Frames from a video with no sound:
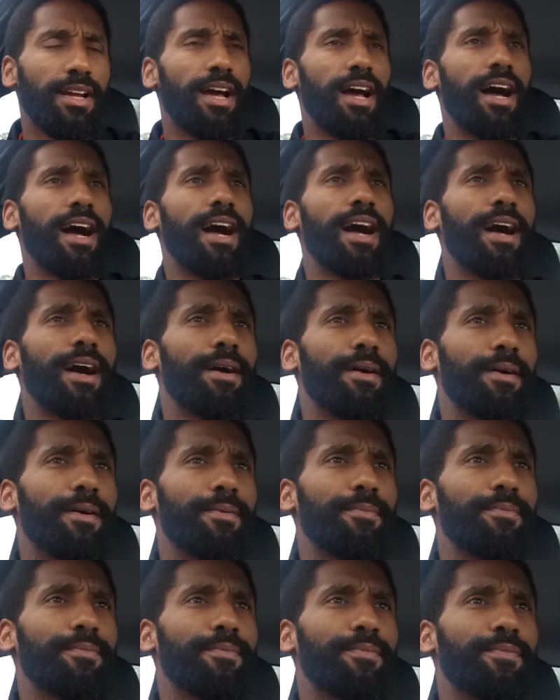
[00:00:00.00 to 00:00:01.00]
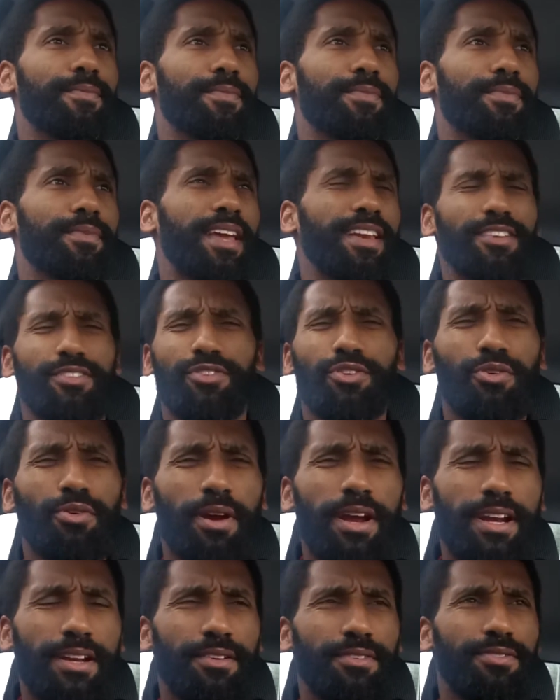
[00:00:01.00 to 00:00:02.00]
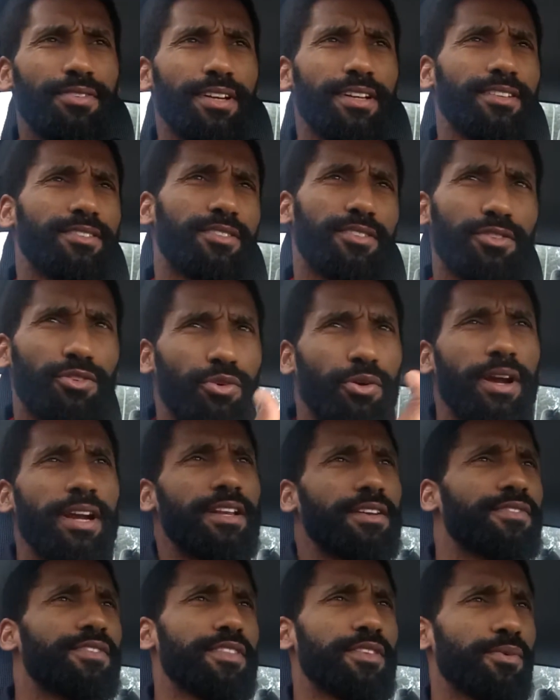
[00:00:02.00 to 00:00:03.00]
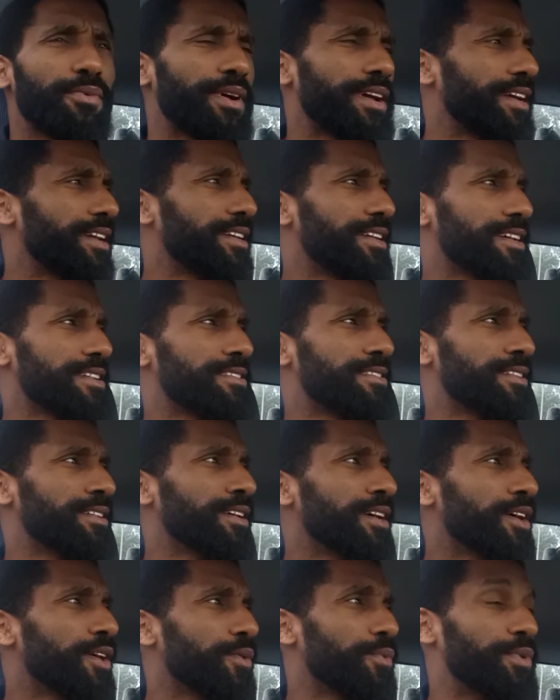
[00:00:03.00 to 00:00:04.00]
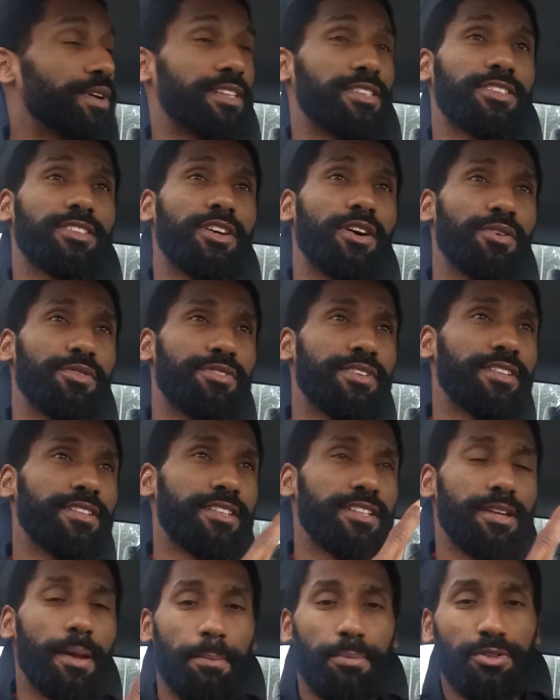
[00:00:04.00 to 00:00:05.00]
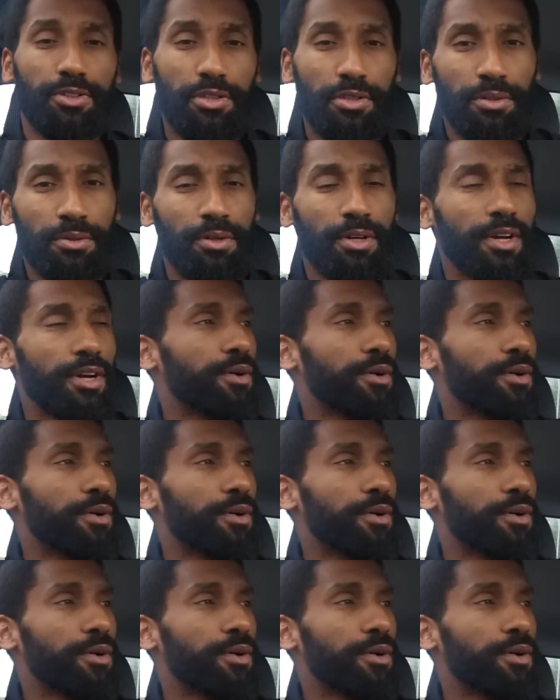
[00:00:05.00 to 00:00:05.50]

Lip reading: and it's creative, and it's creative in the way he does it, which goes into number 2,